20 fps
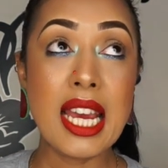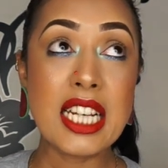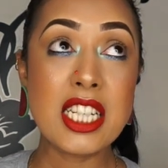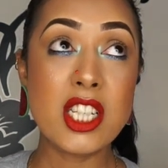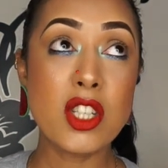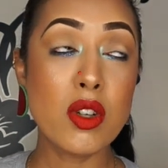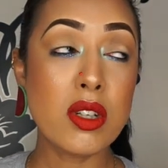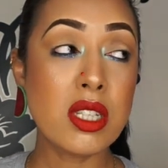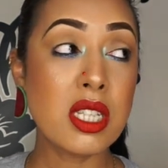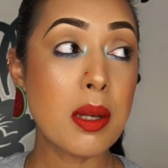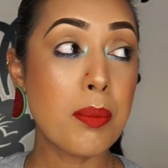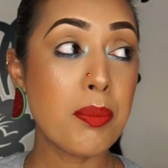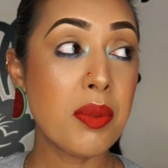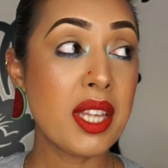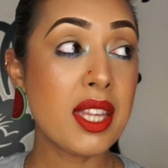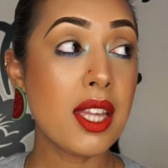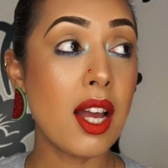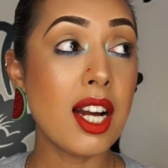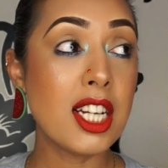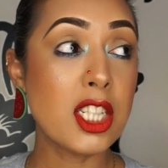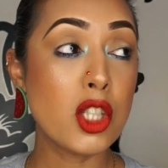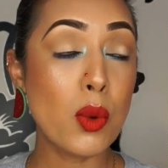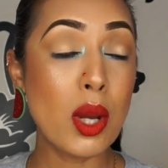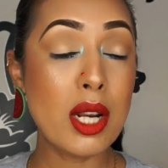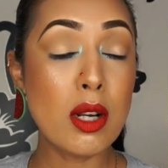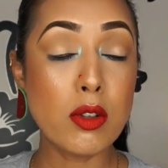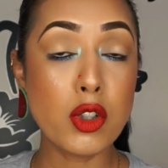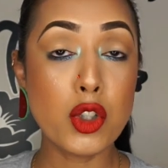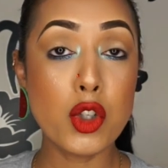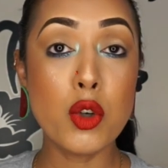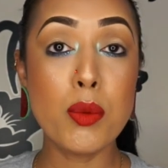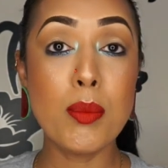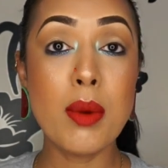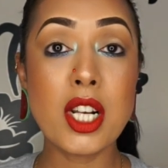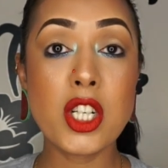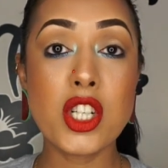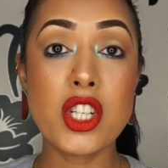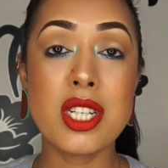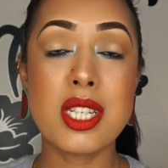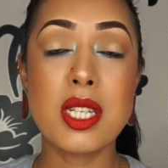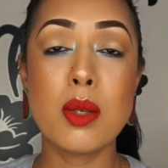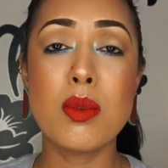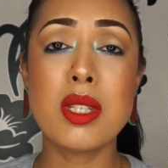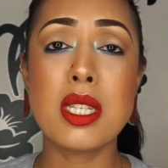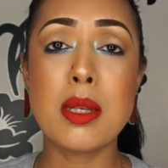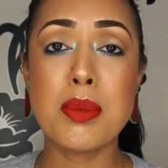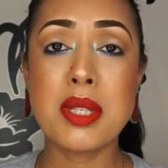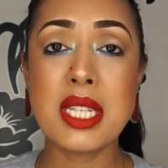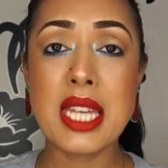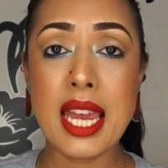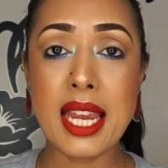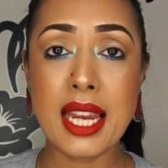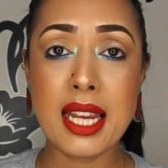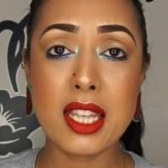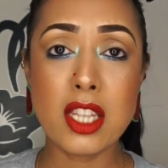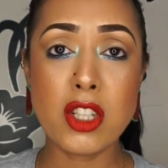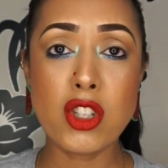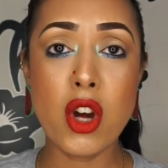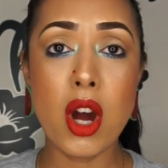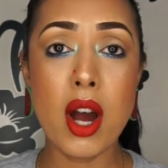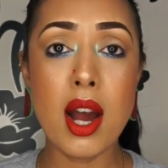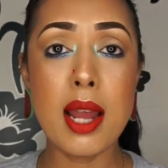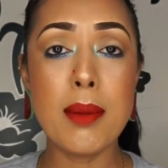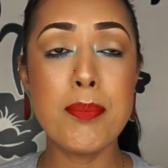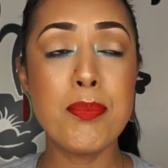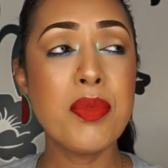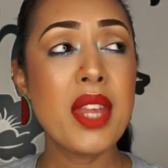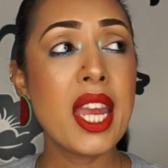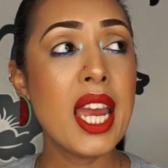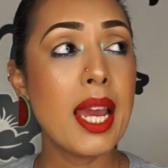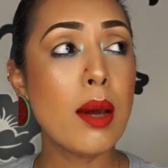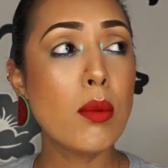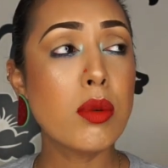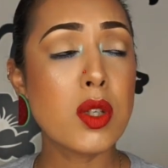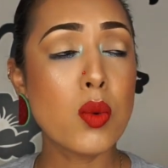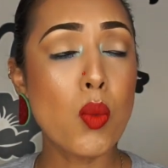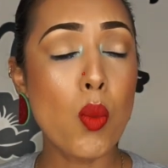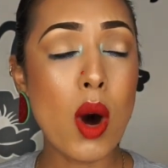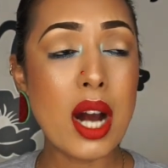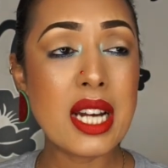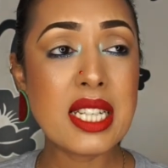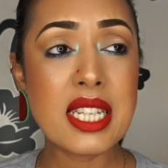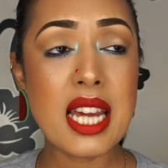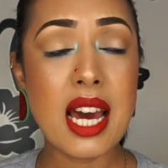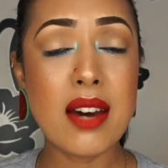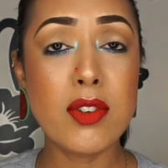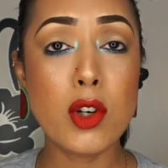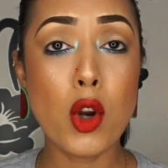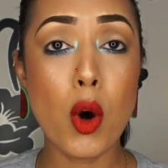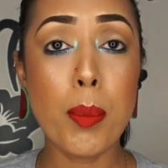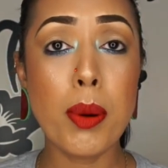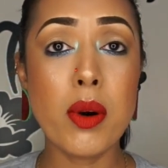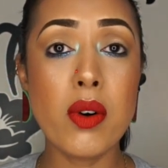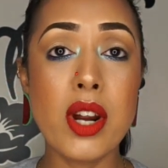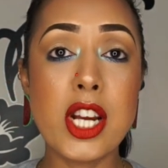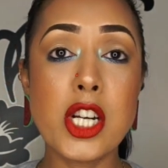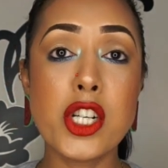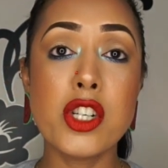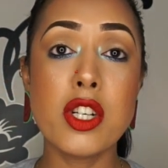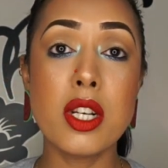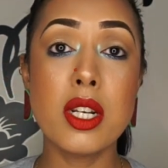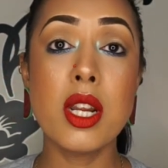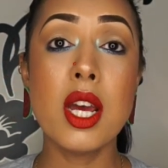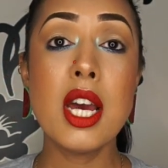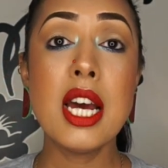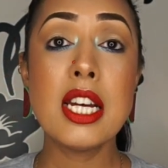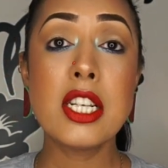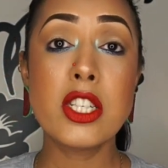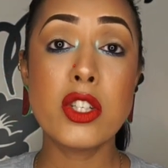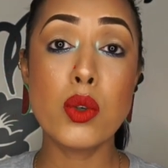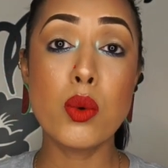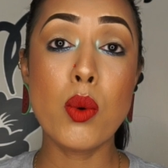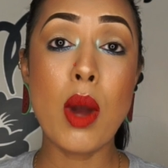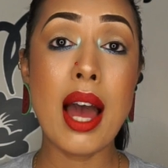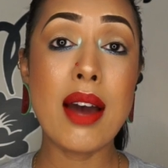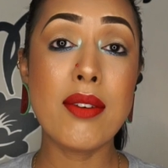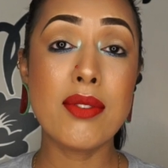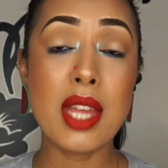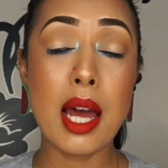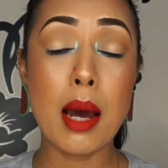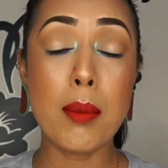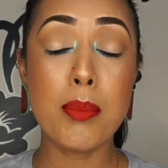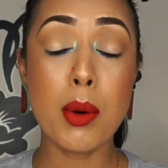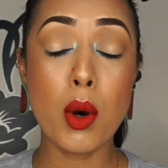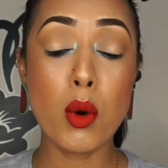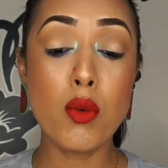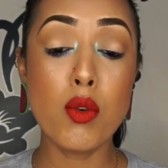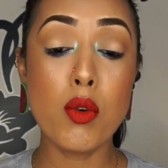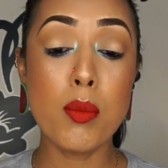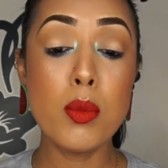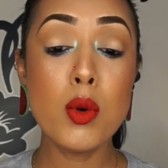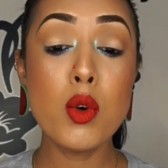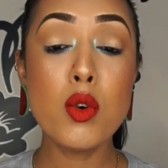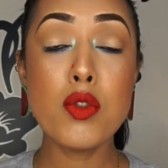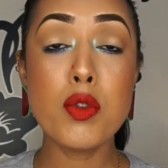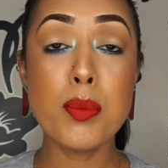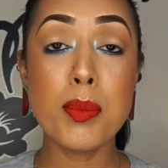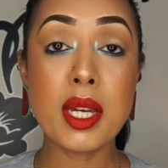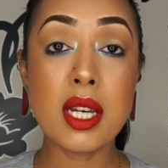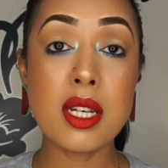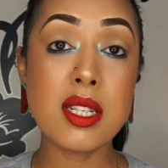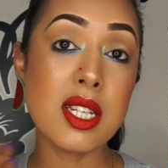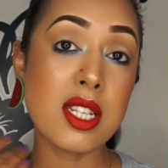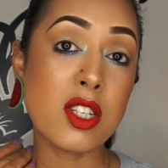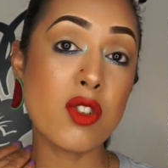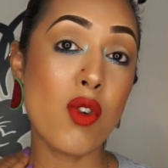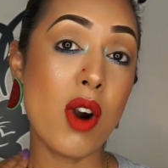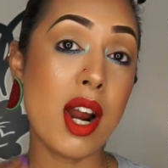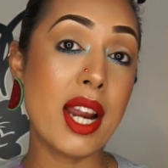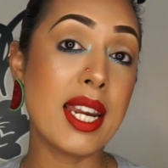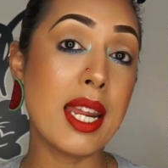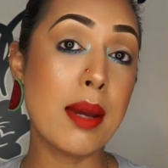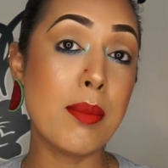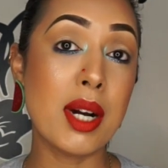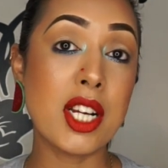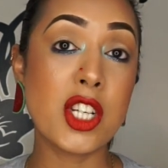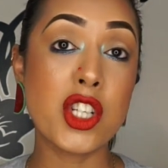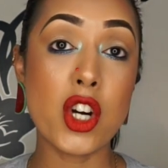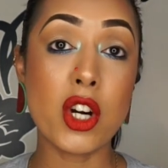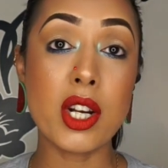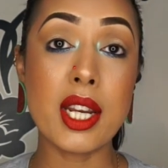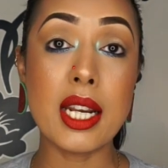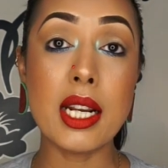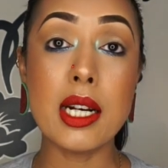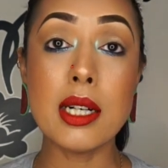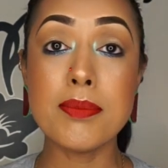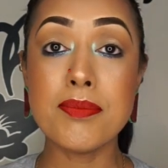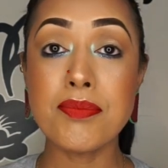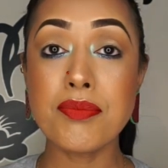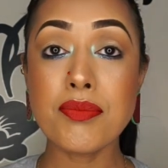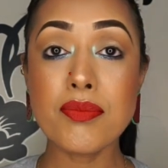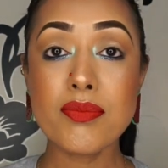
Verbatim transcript: It's not something that I dwell on too much. Yes, it was upsetting at the time. It wasn't wise to have an operation to have that bone removed because it's right near my jugular.